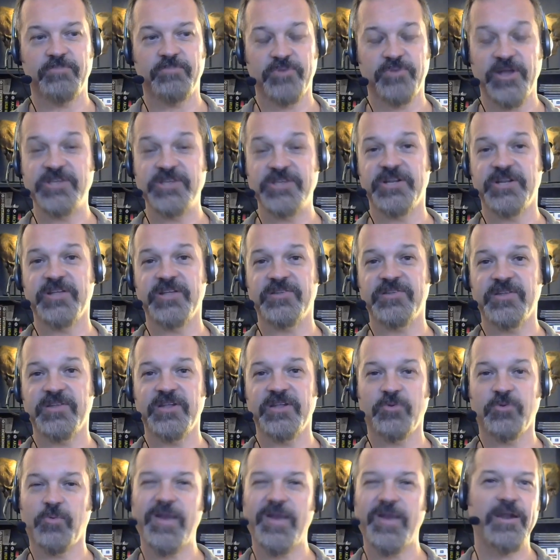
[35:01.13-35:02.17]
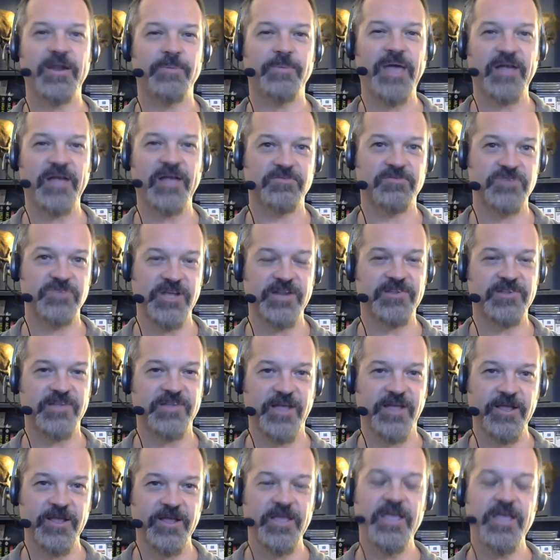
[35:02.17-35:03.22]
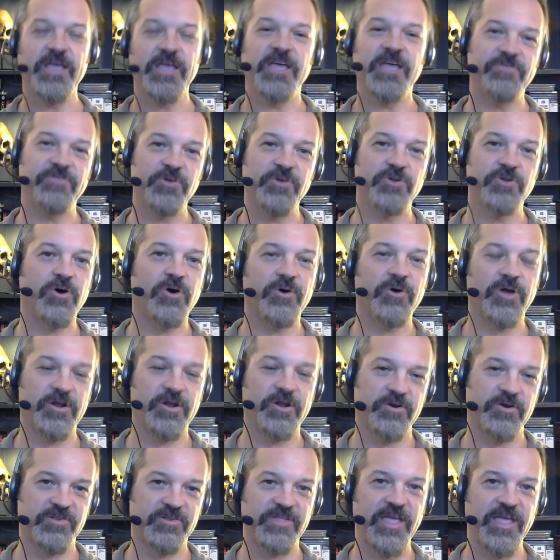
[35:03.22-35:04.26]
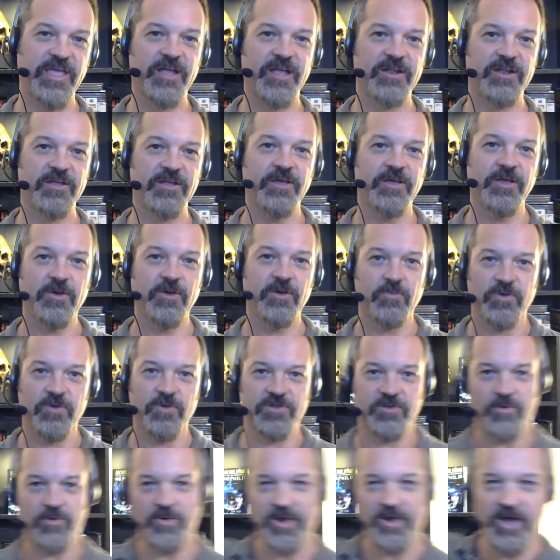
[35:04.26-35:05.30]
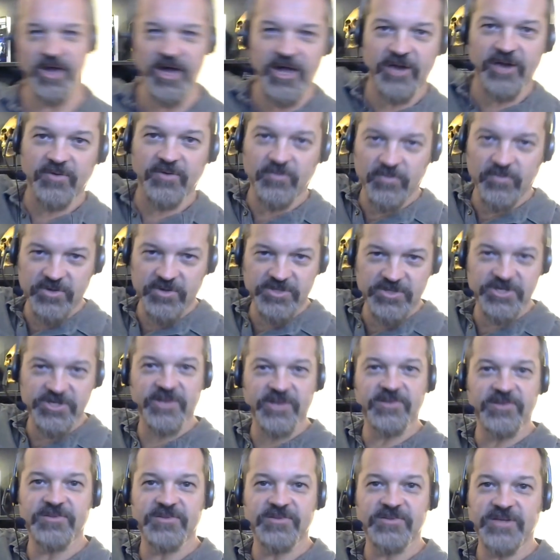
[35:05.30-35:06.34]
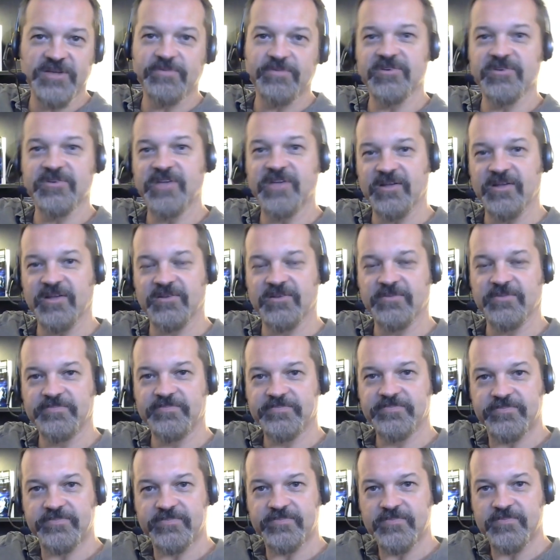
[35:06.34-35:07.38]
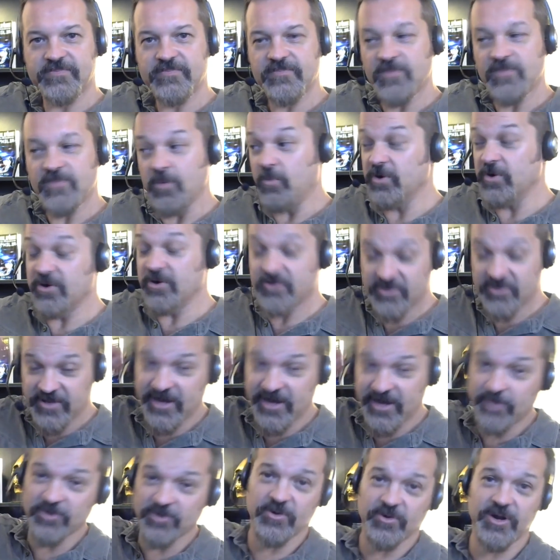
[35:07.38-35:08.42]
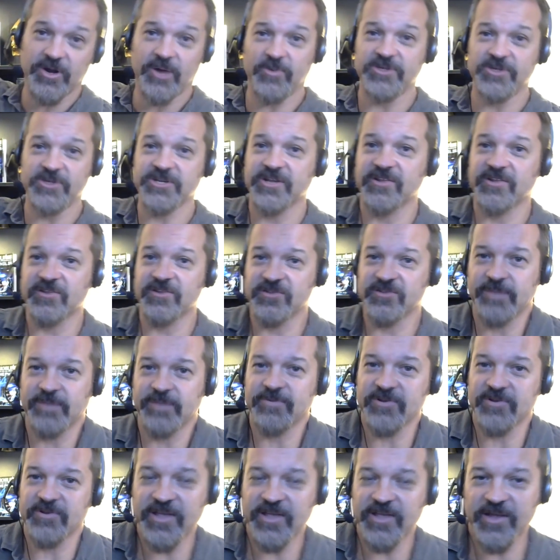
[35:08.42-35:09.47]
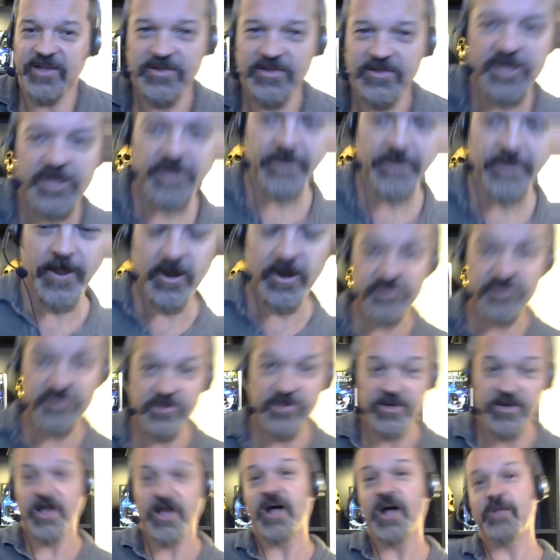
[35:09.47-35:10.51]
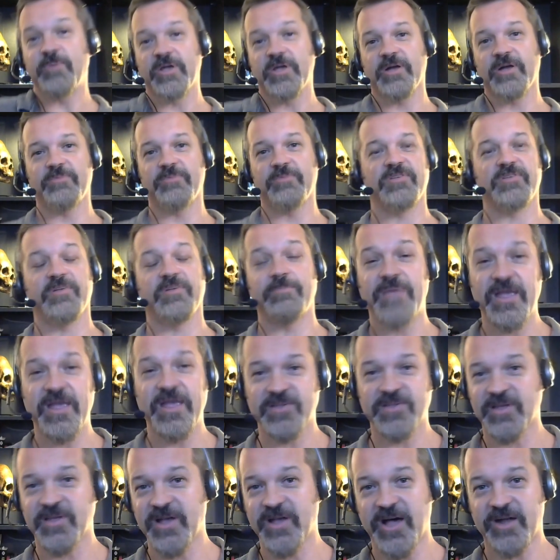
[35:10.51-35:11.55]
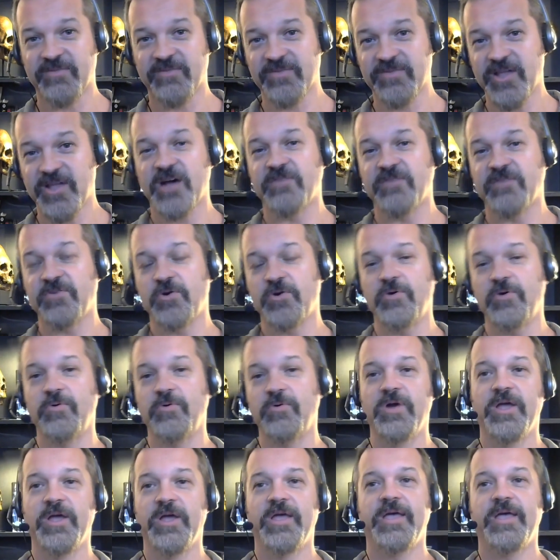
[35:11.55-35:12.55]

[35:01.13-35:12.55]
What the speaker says: prejudiced and into random acts of genocide if you don't understand what's going on with Genesis chapter 6. When you're understanding what's going on with Genesis chapter 6, all of a sudden God becomes this amazing God of love who